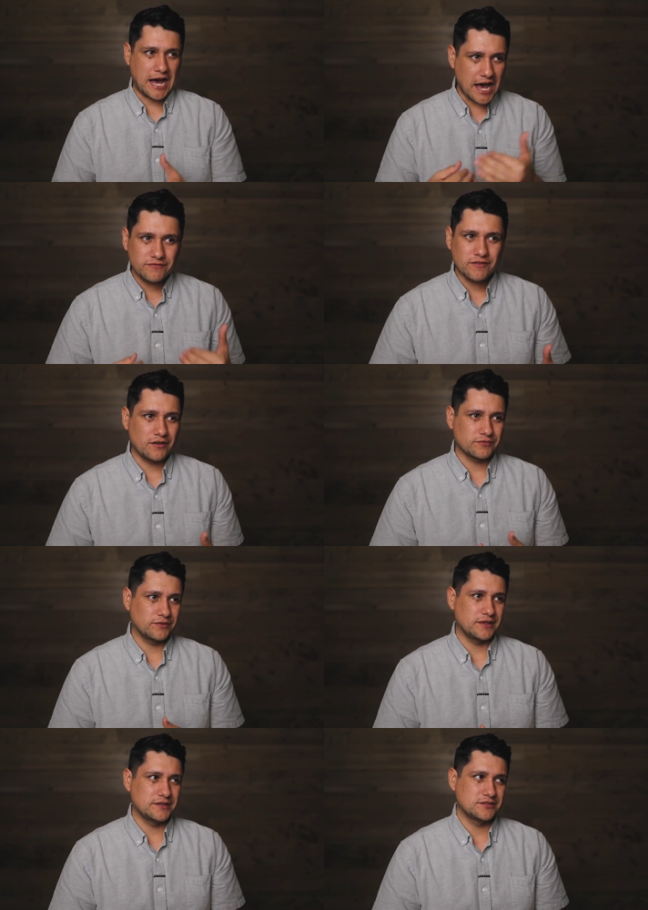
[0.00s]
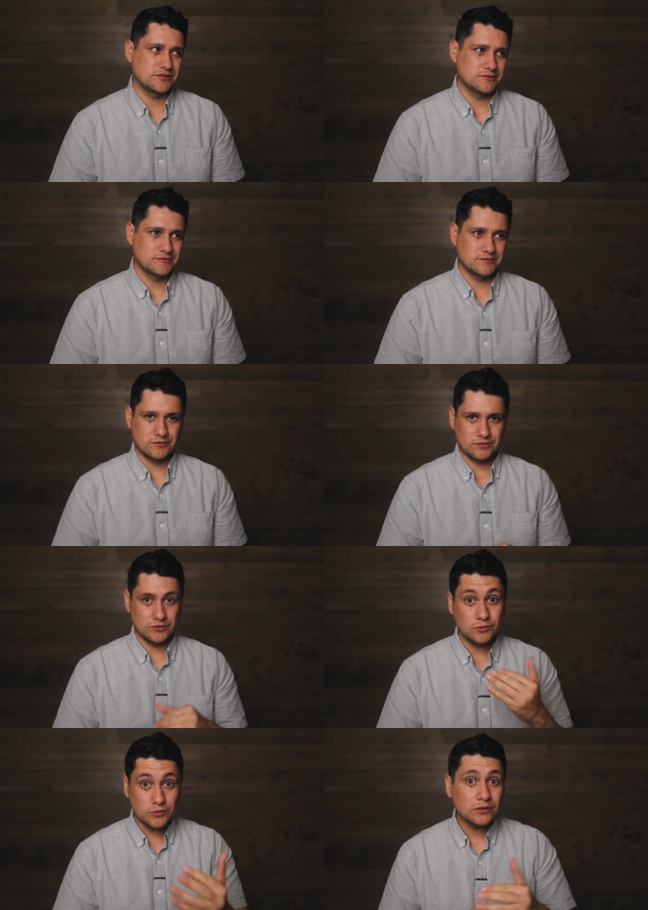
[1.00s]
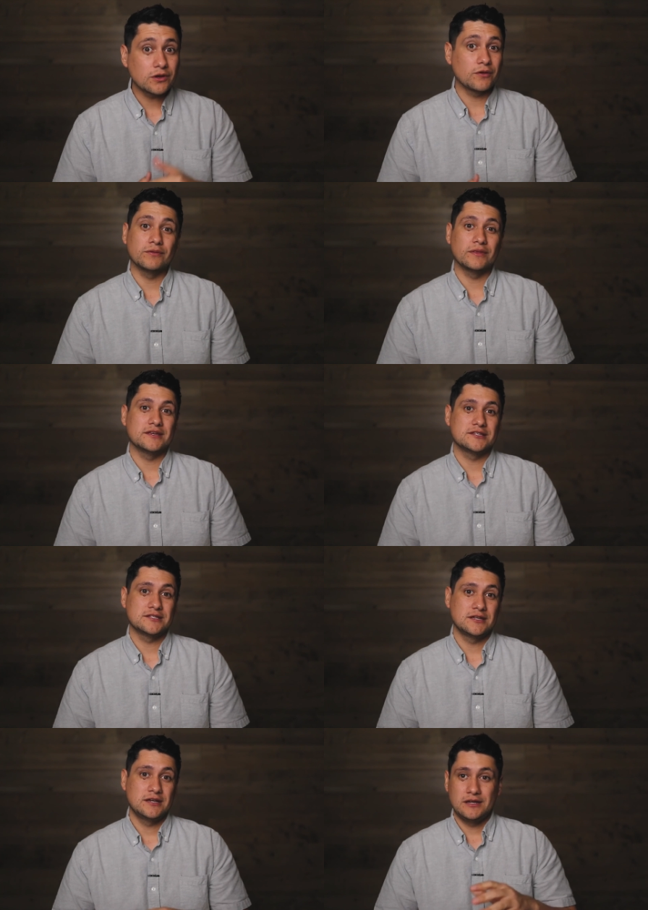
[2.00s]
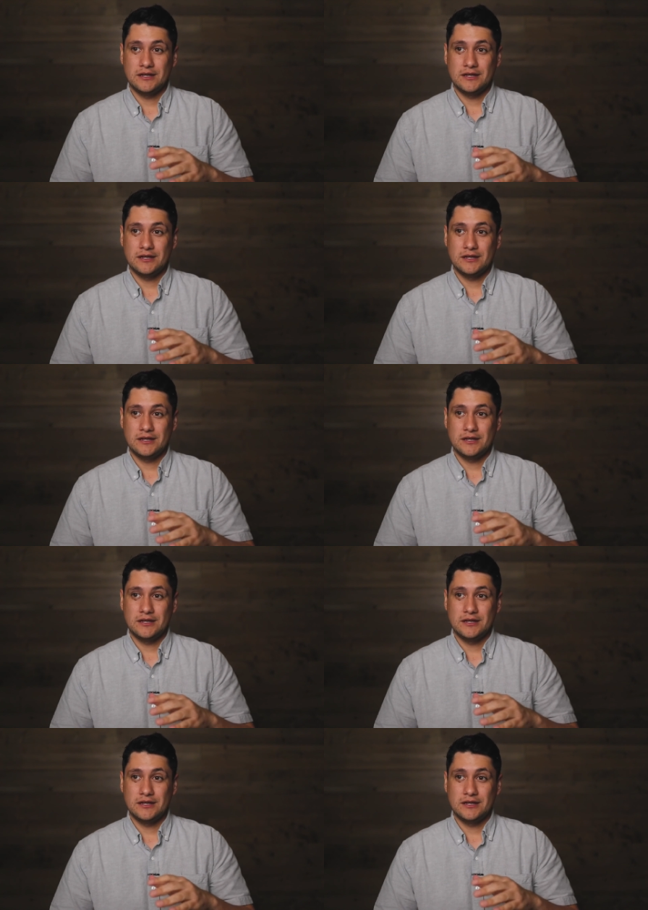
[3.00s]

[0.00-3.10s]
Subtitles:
I've gone through this. You will go through this.